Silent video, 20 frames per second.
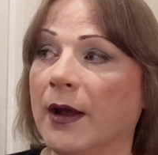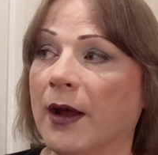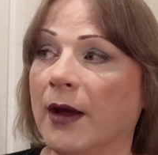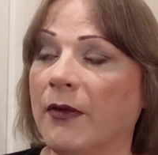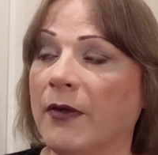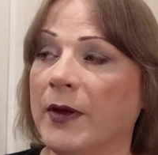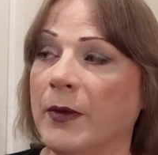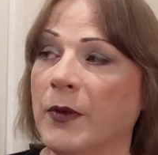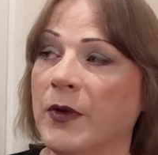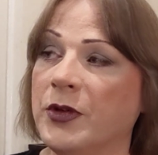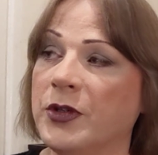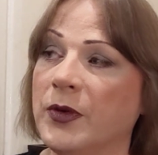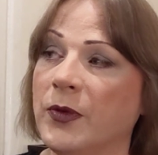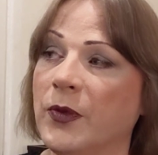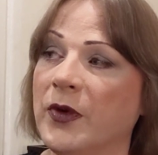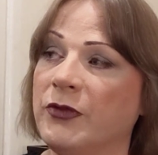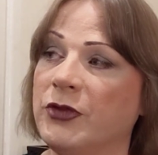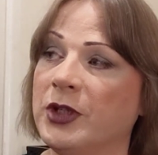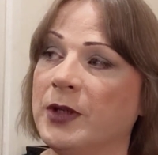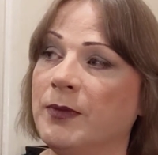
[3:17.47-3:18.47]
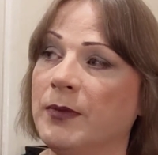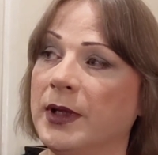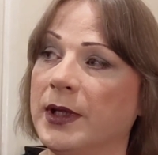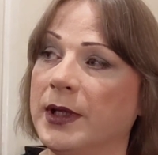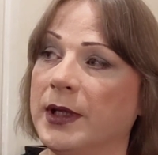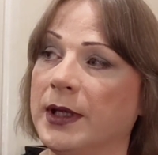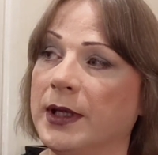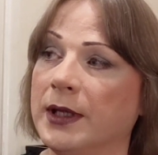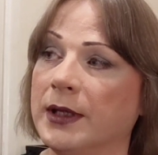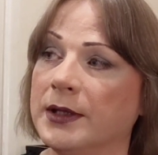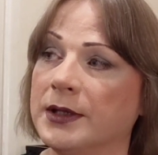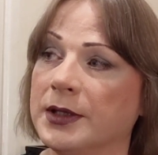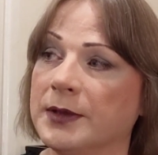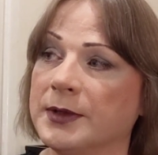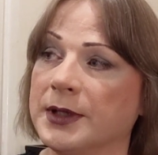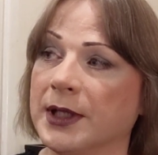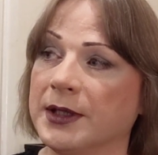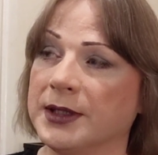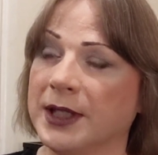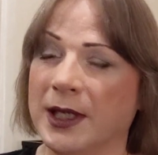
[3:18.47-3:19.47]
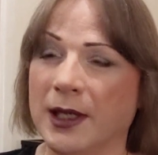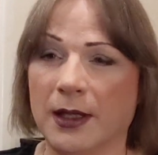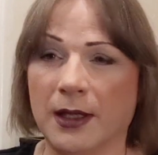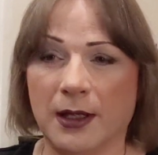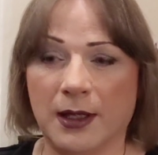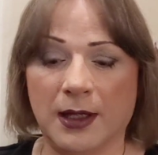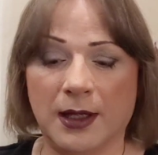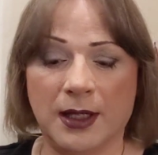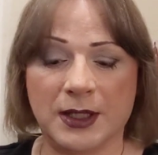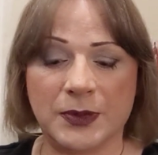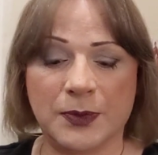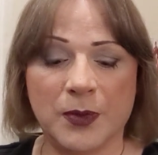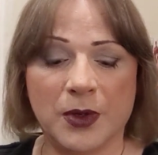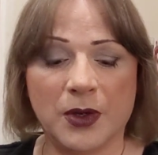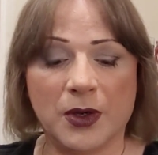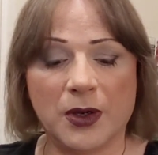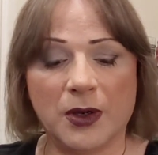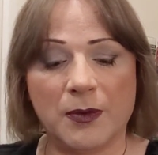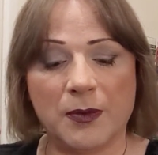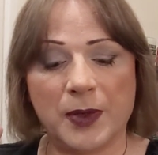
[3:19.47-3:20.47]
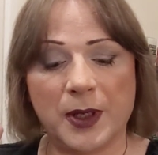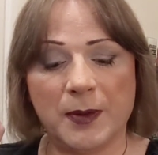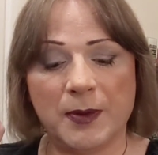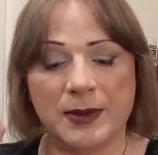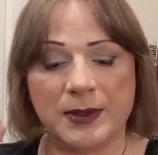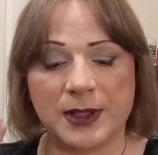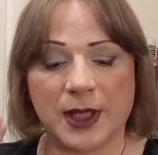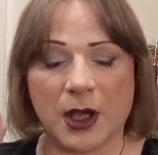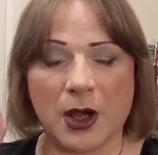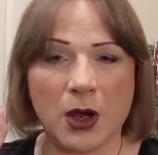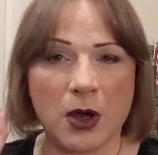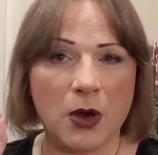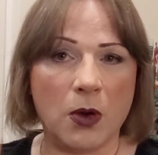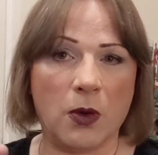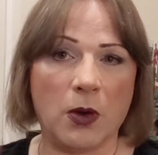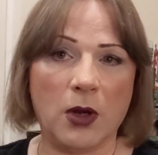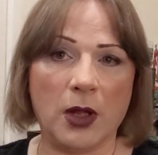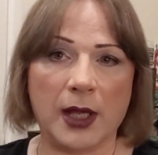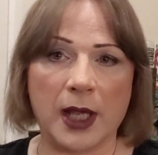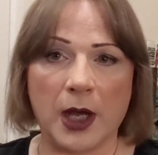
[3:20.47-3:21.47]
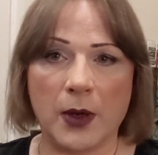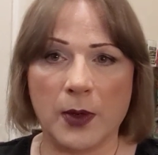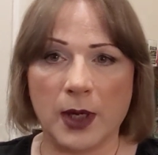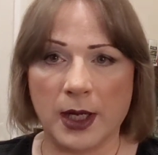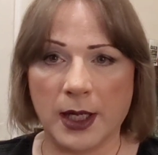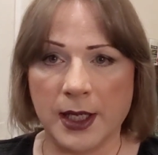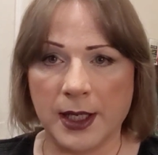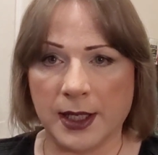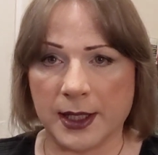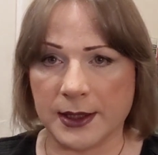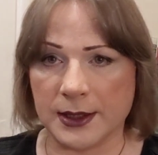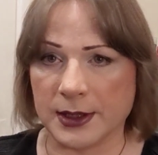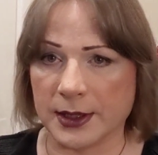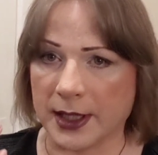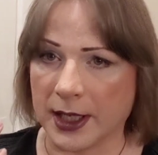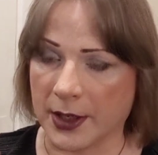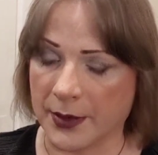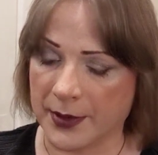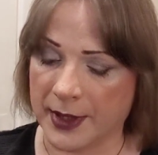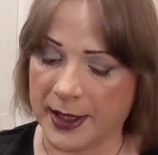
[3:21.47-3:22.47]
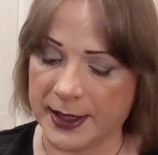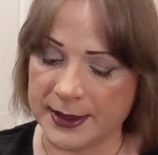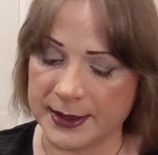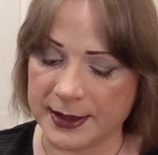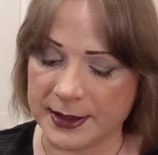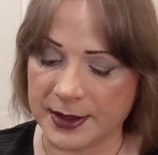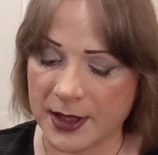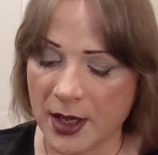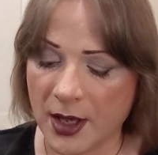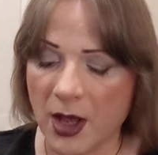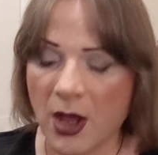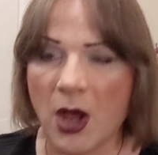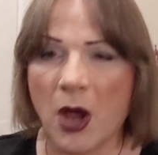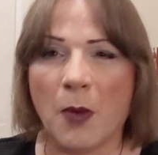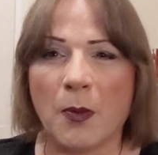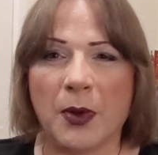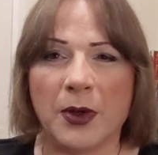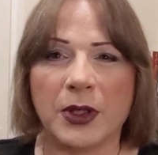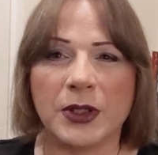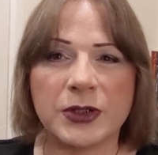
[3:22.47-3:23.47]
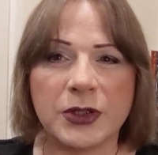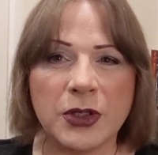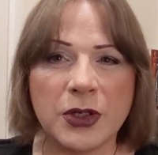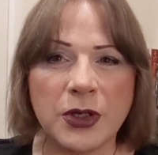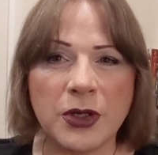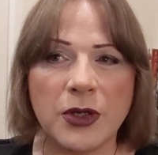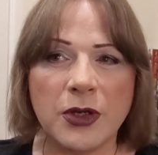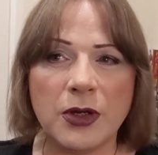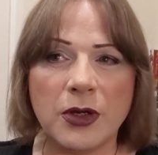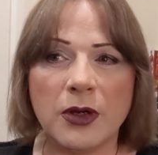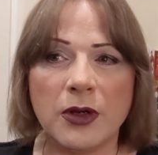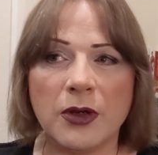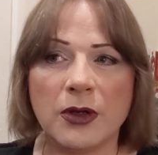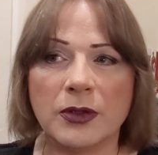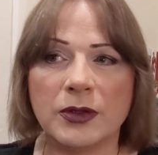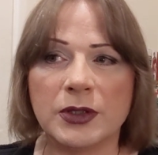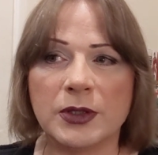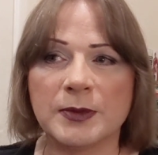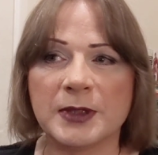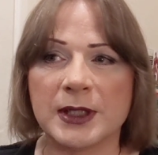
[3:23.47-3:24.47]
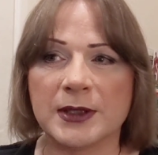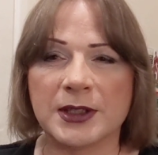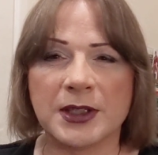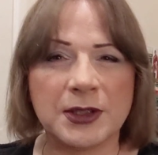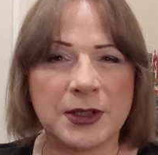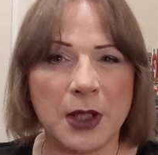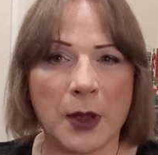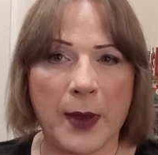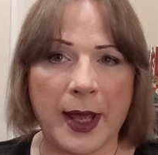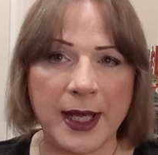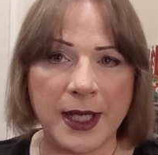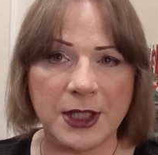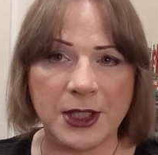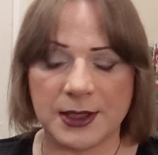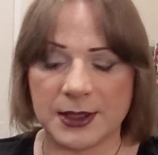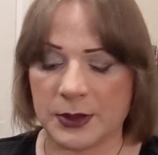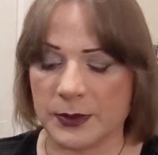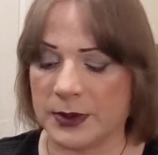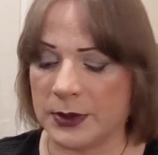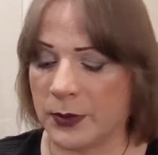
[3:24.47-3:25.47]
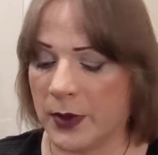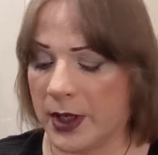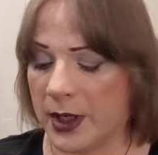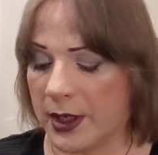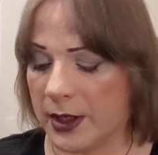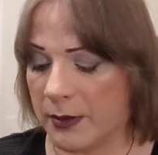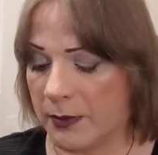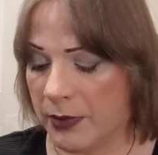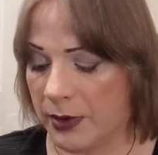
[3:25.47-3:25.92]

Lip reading: I think with Jim Lee, sometimes it's more, people say, oh, look how clean it is, look how nice it is, but sometimes there's no energy to his work.